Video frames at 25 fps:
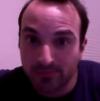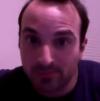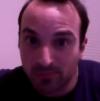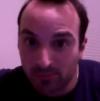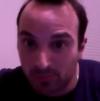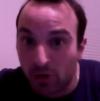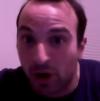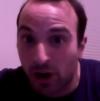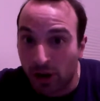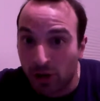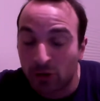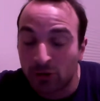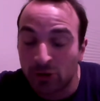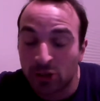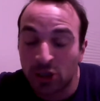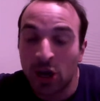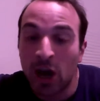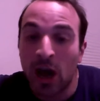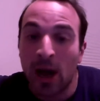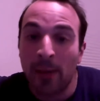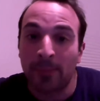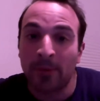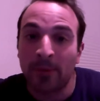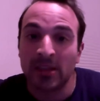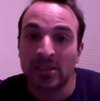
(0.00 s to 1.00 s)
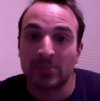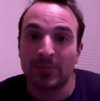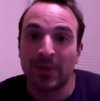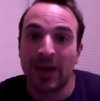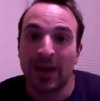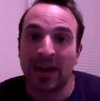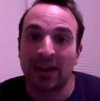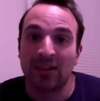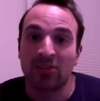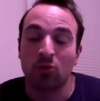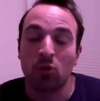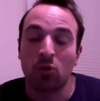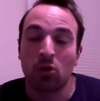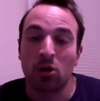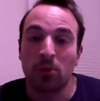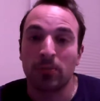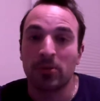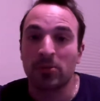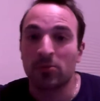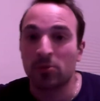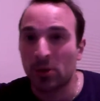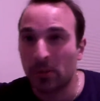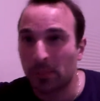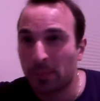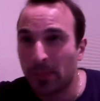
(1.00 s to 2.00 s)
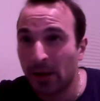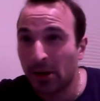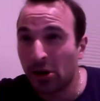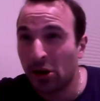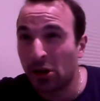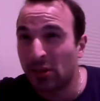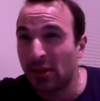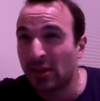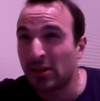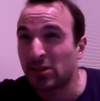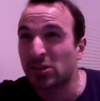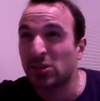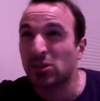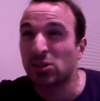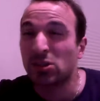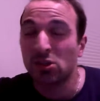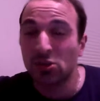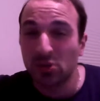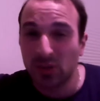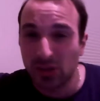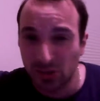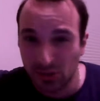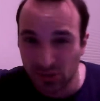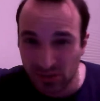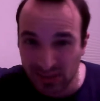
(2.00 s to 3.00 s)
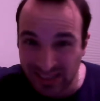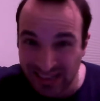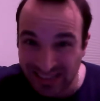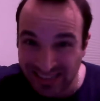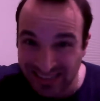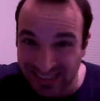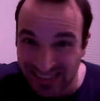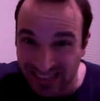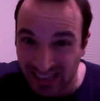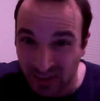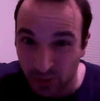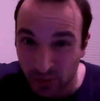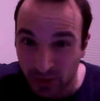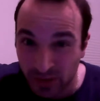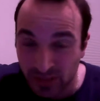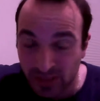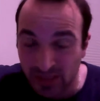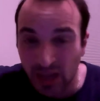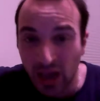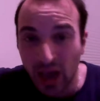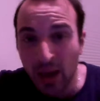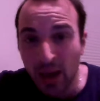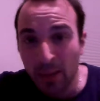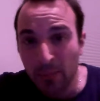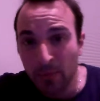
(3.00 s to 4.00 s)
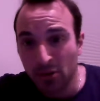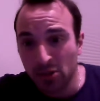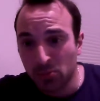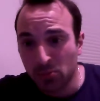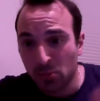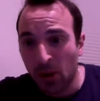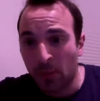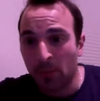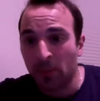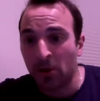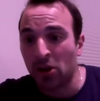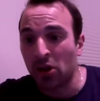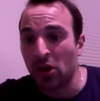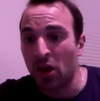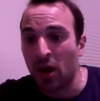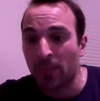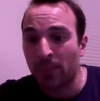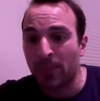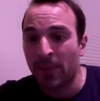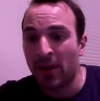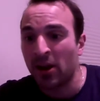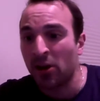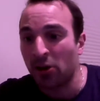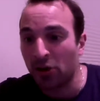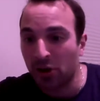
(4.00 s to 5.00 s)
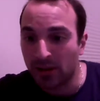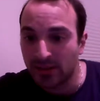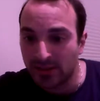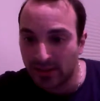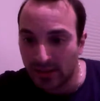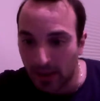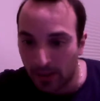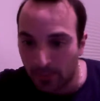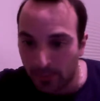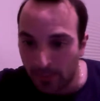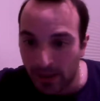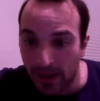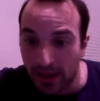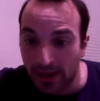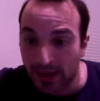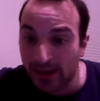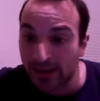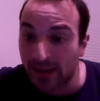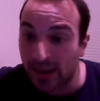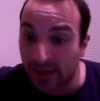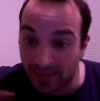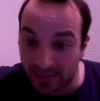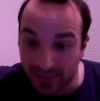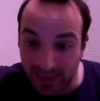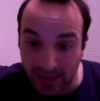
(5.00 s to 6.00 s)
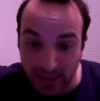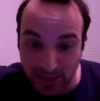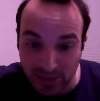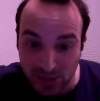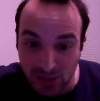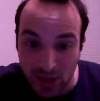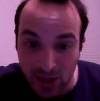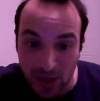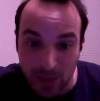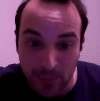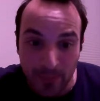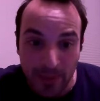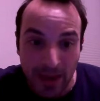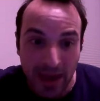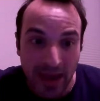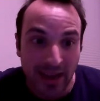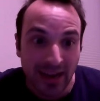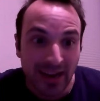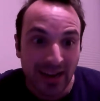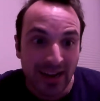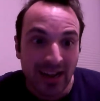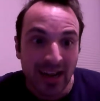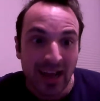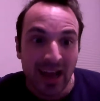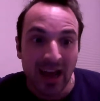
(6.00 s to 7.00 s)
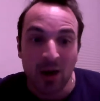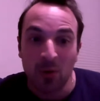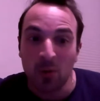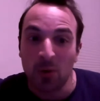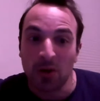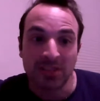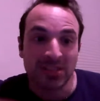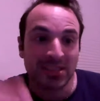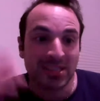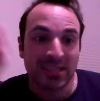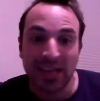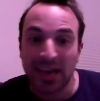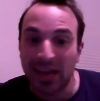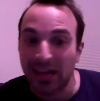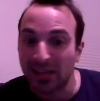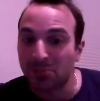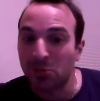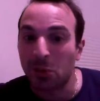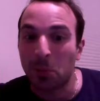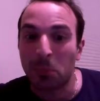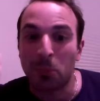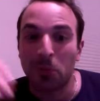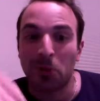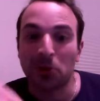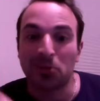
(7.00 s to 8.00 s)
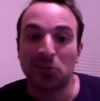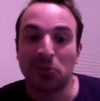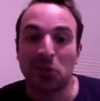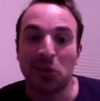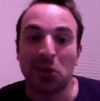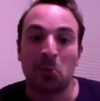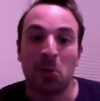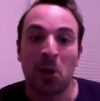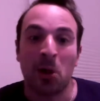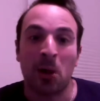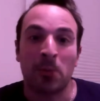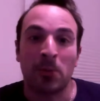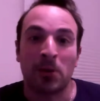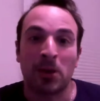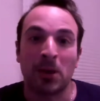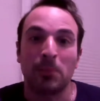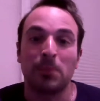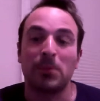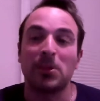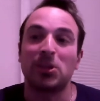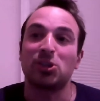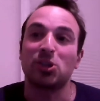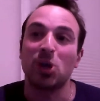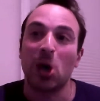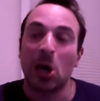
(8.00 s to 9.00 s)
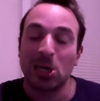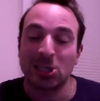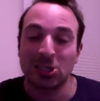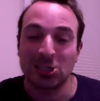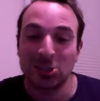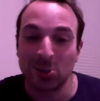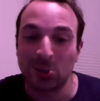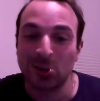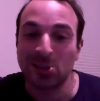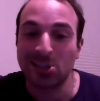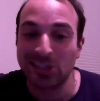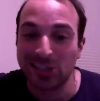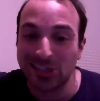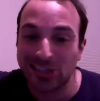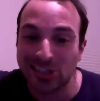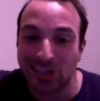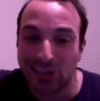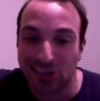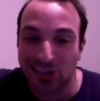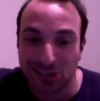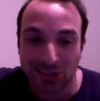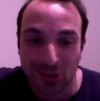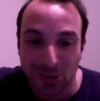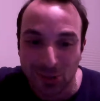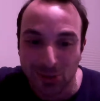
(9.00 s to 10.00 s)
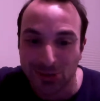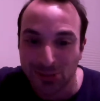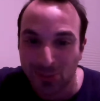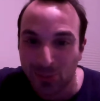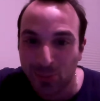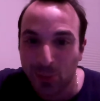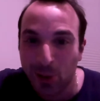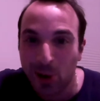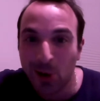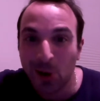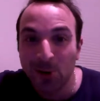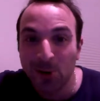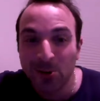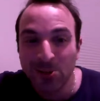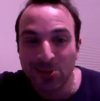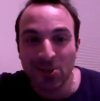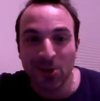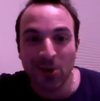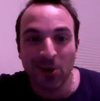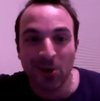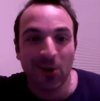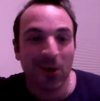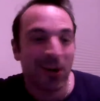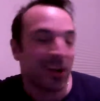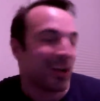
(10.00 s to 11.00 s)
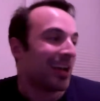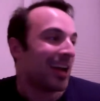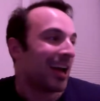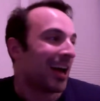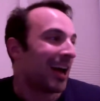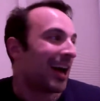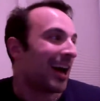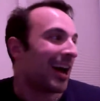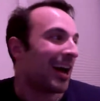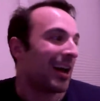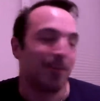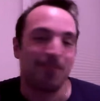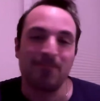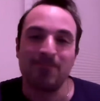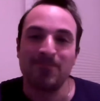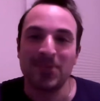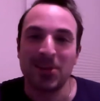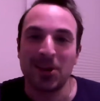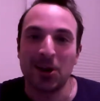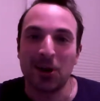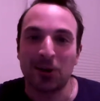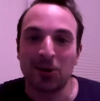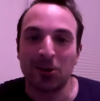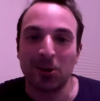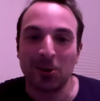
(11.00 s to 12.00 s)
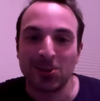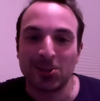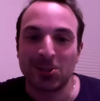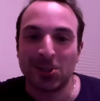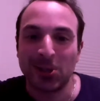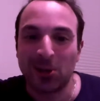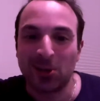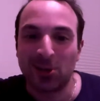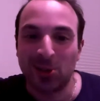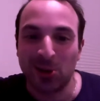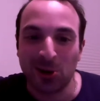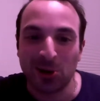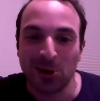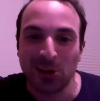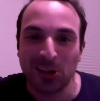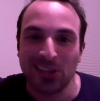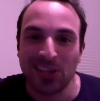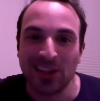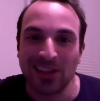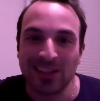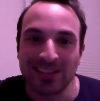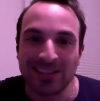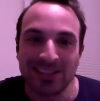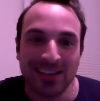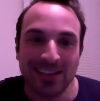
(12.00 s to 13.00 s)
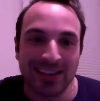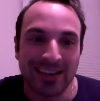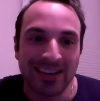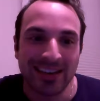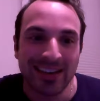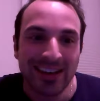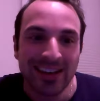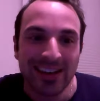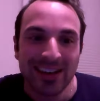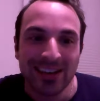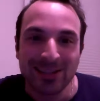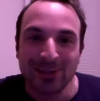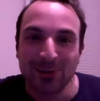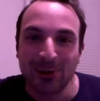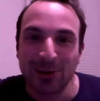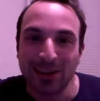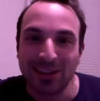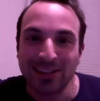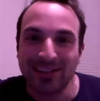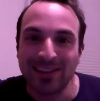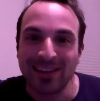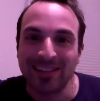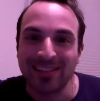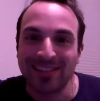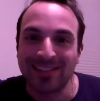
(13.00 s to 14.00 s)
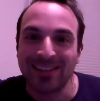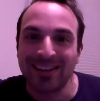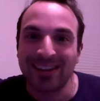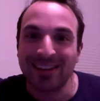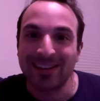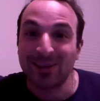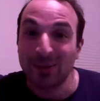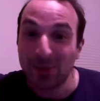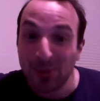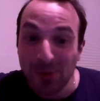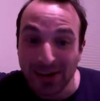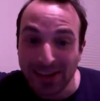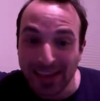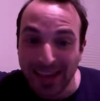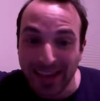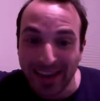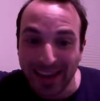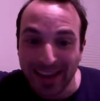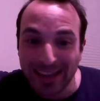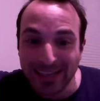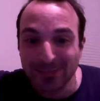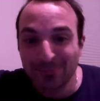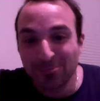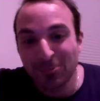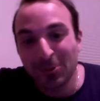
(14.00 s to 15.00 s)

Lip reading: Ryan Nugent-Hopkins back door. Between Perry, I think Suzuki was in that sequence, but it was primarily on Perry to get back. And yeah, thanks a lot, Matt. Once again, it's my birthday tomorrow. I'm going to be Josh George's years old tomorrow, so closer to 30 than to 20, I guess.